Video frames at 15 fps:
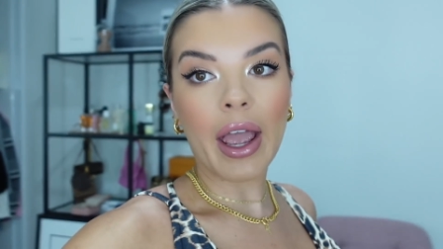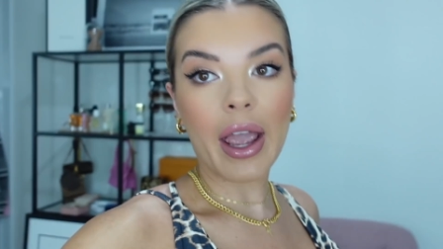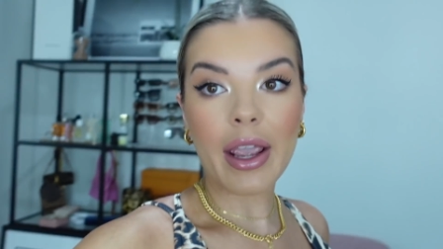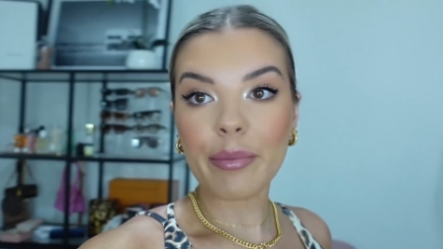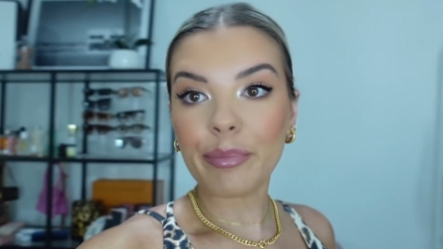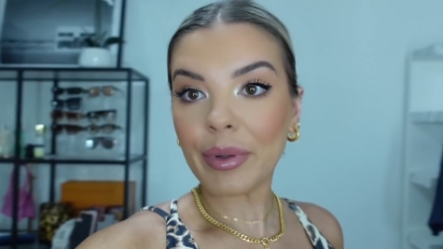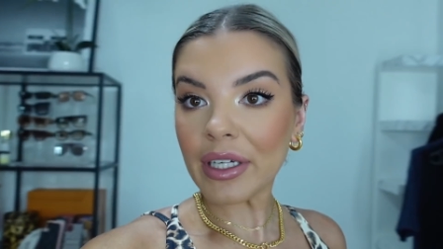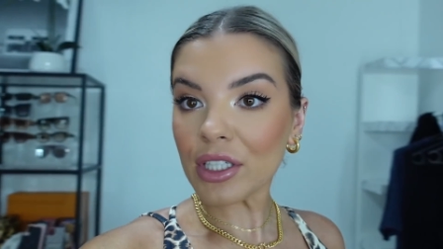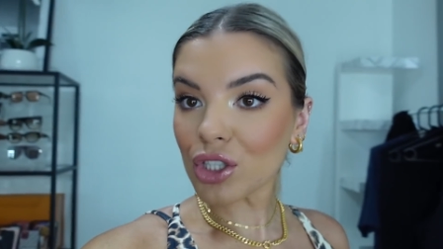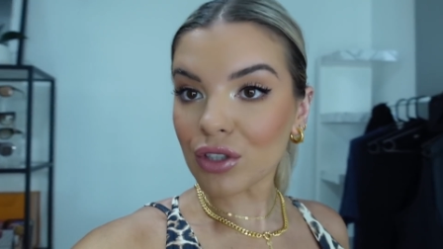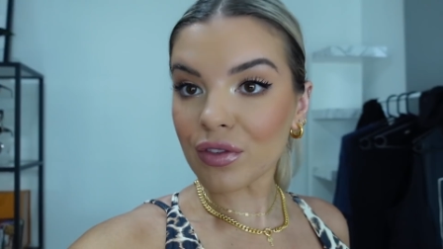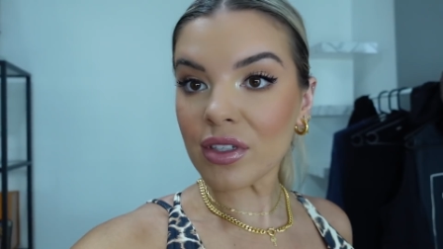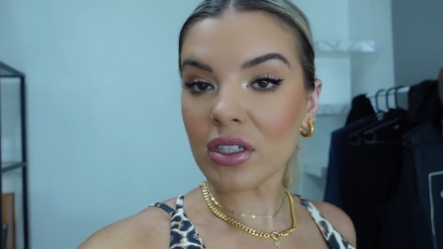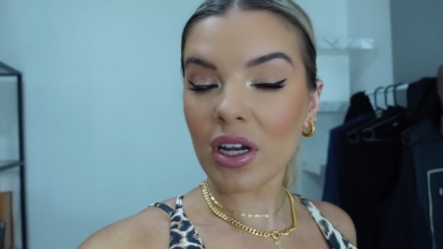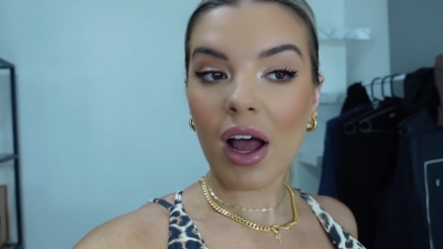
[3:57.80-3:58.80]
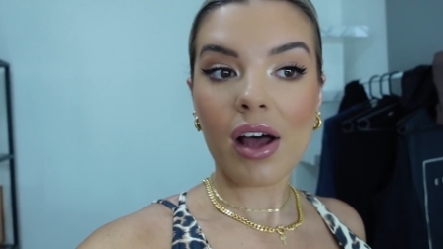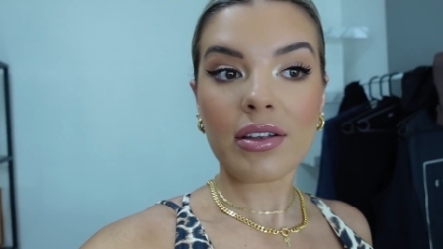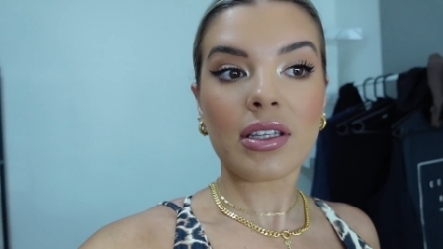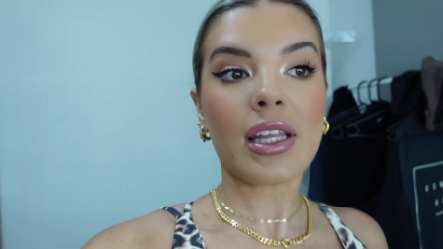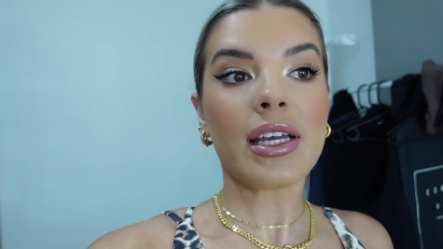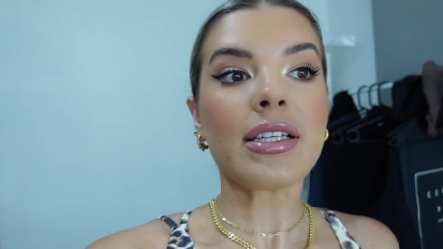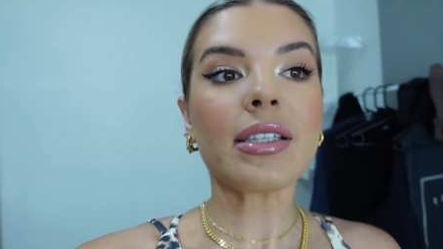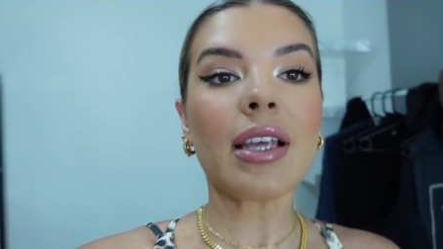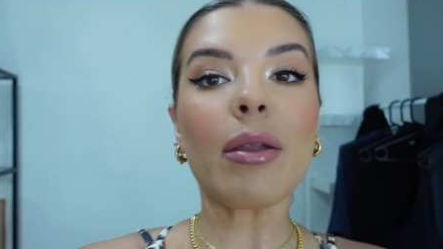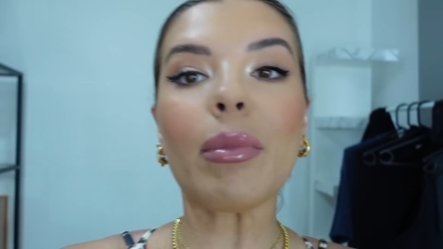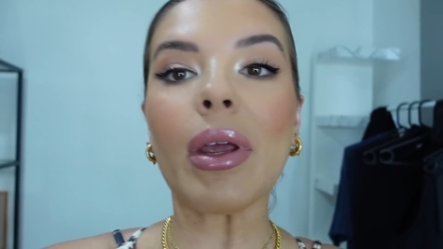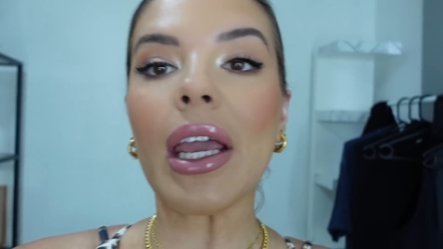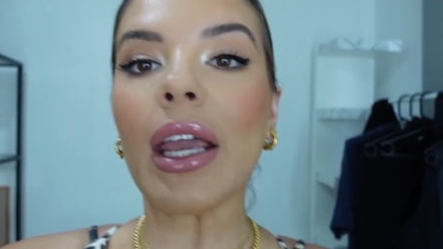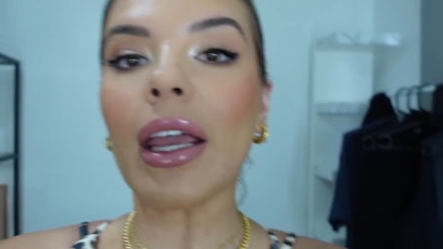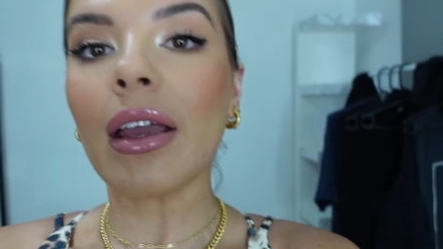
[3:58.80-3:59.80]
a bunch of styles that they sent
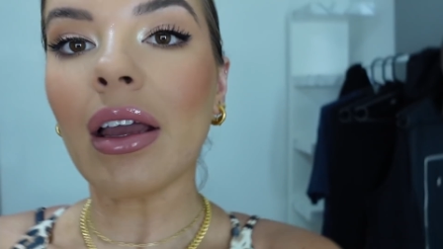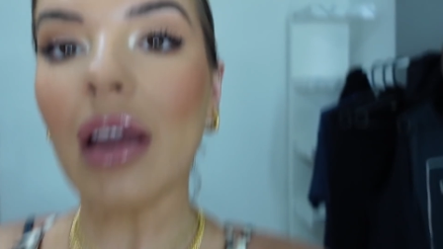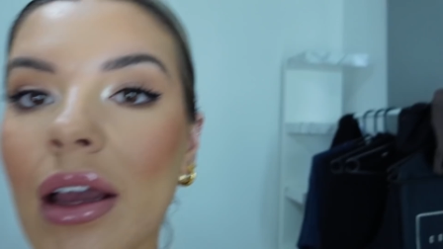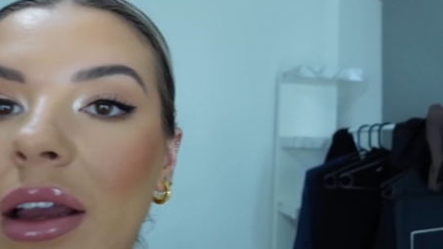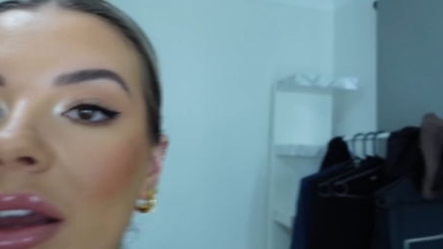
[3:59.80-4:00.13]
me.